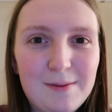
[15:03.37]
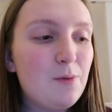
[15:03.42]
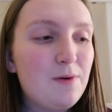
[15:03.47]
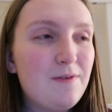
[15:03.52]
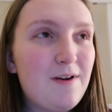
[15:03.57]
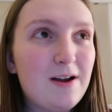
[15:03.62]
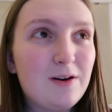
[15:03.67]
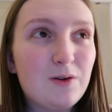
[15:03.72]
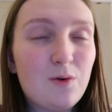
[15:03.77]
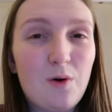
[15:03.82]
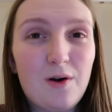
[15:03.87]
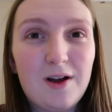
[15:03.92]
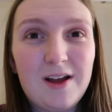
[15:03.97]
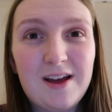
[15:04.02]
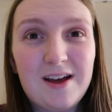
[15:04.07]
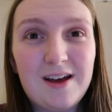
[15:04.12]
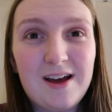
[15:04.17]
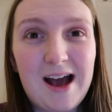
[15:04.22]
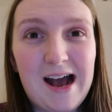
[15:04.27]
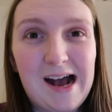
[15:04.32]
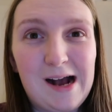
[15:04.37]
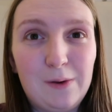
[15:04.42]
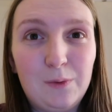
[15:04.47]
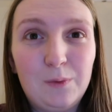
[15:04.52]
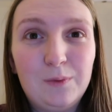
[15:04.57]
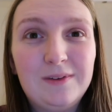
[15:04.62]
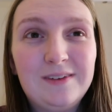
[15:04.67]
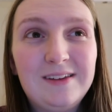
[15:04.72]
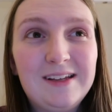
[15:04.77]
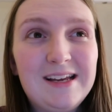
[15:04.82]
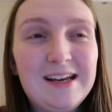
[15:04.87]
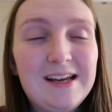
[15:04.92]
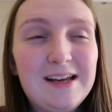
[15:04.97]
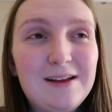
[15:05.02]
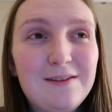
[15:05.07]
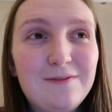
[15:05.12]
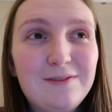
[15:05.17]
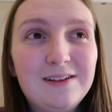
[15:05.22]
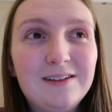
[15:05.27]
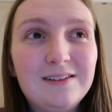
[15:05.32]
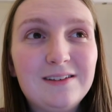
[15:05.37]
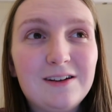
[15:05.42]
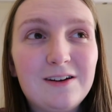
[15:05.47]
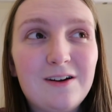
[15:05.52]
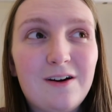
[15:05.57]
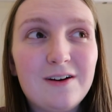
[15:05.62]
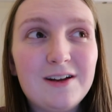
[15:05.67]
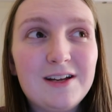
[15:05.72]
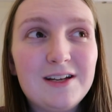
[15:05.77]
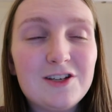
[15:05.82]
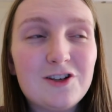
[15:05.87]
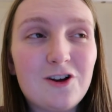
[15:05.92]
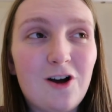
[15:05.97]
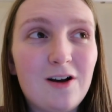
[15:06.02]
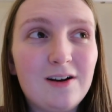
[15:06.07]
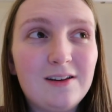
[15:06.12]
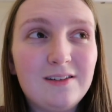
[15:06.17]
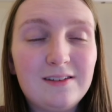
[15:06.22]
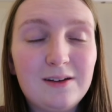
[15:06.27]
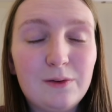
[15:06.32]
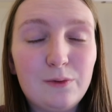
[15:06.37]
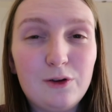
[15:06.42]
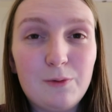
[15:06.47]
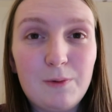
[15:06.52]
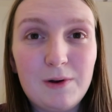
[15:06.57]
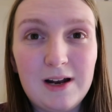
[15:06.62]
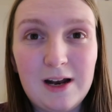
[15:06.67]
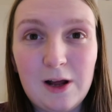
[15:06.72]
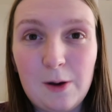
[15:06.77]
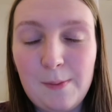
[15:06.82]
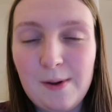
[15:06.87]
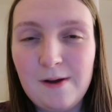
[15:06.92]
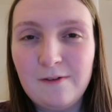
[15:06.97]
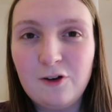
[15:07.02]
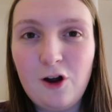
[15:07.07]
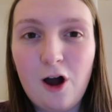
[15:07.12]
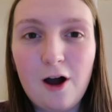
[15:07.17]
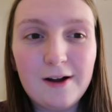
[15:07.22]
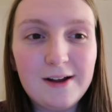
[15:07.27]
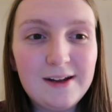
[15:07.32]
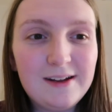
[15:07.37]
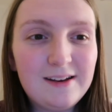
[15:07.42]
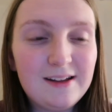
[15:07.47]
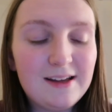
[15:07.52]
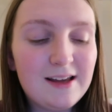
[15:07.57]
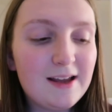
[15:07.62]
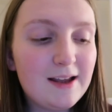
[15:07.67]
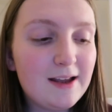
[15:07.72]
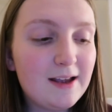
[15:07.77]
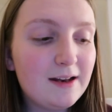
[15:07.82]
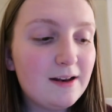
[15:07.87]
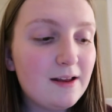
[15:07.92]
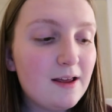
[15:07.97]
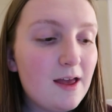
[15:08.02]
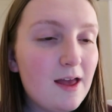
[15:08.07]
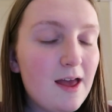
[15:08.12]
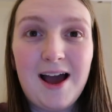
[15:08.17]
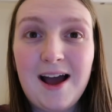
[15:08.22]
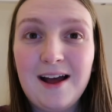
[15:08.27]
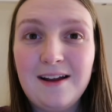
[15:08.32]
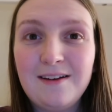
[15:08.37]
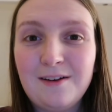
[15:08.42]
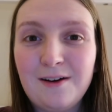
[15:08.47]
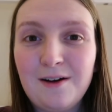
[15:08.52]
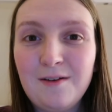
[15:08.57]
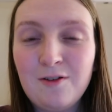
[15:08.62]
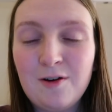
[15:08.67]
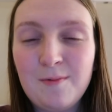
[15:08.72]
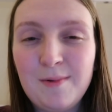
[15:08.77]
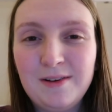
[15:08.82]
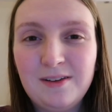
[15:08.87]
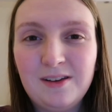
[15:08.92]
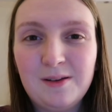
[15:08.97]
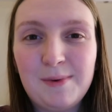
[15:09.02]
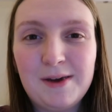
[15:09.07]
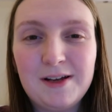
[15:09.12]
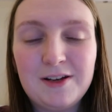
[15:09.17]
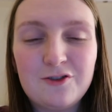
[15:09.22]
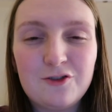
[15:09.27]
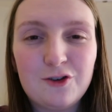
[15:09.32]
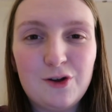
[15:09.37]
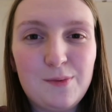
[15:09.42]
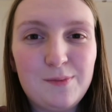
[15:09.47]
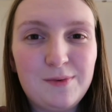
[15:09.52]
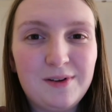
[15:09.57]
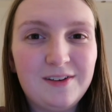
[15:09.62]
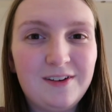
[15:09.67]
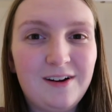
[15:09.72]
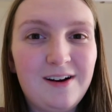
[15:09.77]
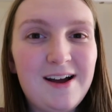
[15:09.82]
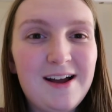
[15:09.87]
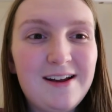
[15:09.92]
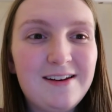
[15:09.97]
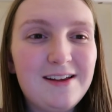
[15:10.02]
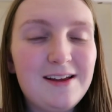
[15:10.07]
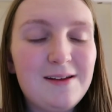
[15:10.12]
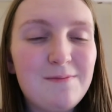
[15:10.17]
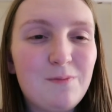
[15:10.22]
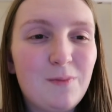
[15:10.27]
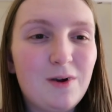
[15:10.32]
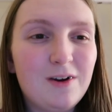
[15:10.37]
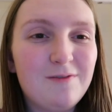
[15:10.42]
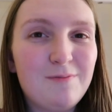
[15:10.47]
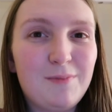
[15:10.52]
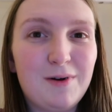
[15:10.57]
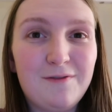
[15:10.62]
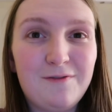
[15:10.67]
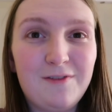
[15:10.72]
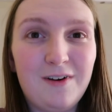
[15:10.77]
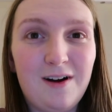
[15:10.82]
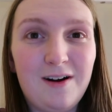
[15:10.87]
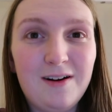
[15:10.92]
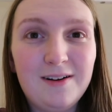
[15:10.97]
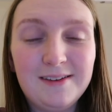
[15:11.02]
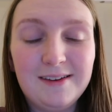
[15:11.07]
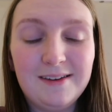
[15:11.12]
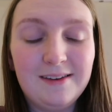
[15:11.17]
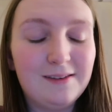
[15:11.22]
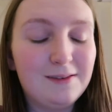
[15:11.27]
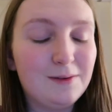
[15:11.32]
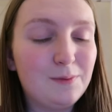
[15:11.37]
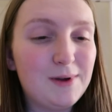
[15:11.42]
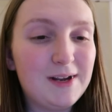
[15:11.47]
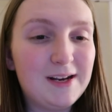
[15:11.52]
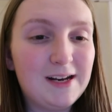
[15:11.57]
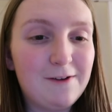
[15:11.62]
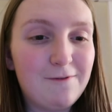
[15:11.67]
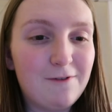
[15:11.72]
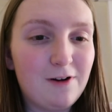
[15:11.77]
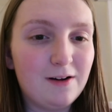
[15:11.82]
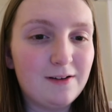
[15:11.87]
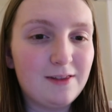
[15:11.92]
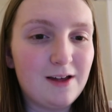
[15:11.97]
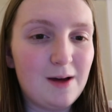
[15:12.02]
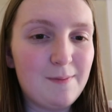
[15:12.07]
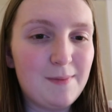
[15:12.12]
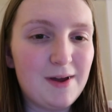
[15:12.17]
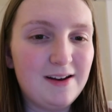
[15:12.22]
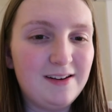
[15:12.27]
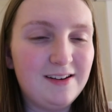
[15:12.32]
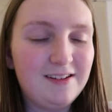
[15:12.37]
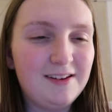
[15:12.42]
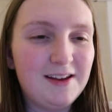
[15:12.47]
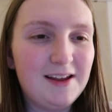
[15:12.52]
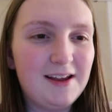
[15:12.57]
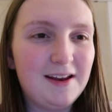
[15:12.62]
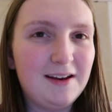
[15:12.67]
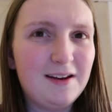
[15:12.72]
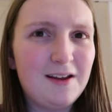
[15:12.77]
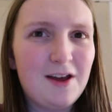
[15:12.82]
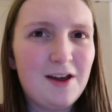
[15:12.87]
We've had quite a housey evening tonight. Charlie's still doing a little bit of tidying. And I've come into the bedroom to start editing one of my vlogs. This is a weekly vlog that I'm editing.